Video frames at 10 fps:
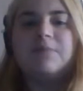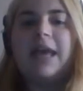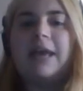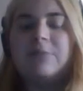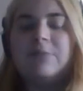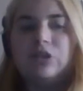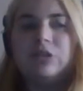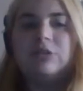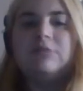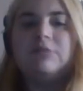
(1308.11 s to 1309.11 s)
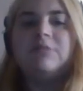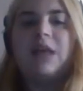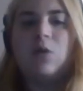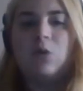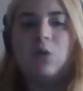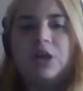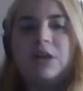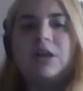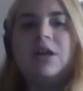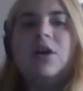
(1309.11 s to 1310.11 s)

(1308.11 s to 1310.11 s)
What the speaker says: cable, network,